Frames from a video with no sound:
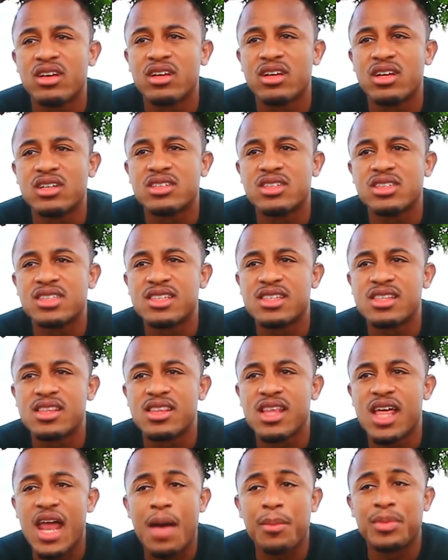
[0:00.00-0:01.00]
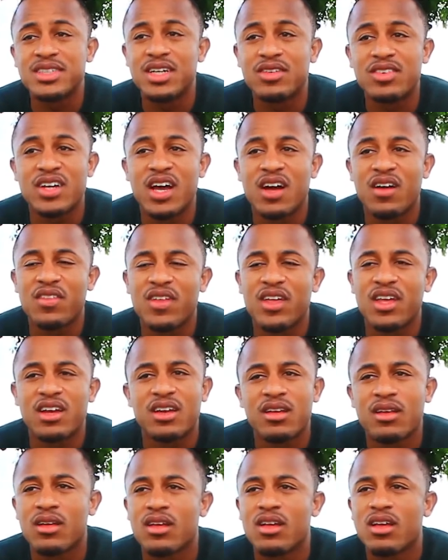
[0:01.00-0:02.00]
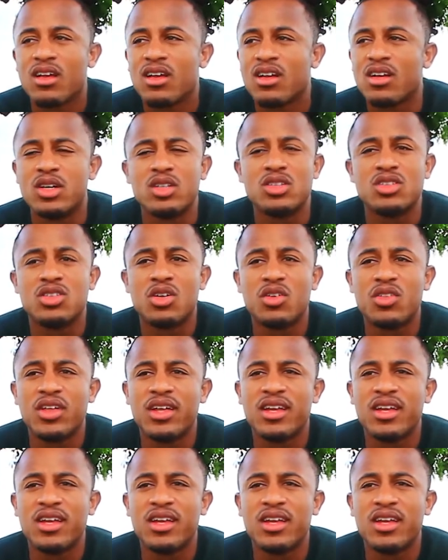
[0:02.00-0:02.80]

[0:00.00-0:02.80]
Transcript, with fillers: because that happens every now and then. So